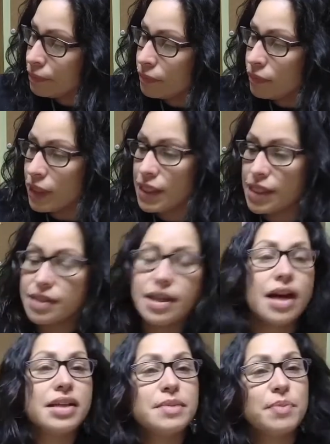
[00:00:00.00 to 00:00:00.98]
this is
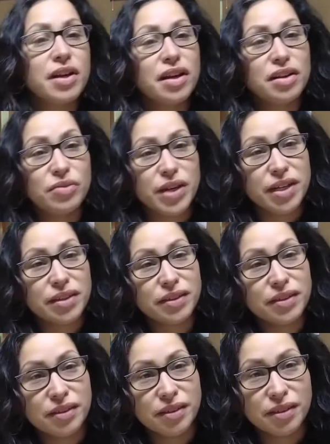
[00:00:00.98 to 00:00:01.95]
not spun on a wheel,
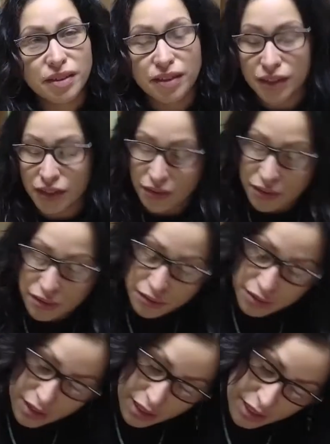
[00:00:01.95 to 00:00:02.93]

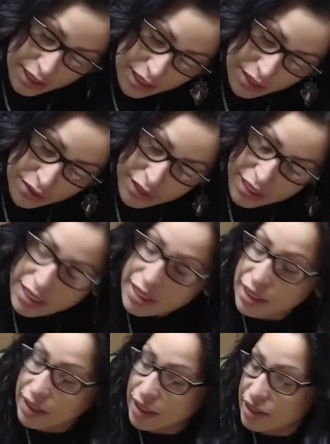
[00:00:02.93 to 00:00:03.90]
so
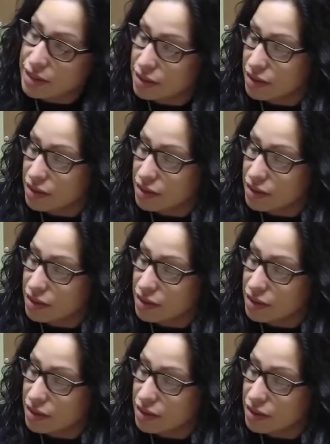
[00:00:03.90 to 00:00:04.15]
anything that's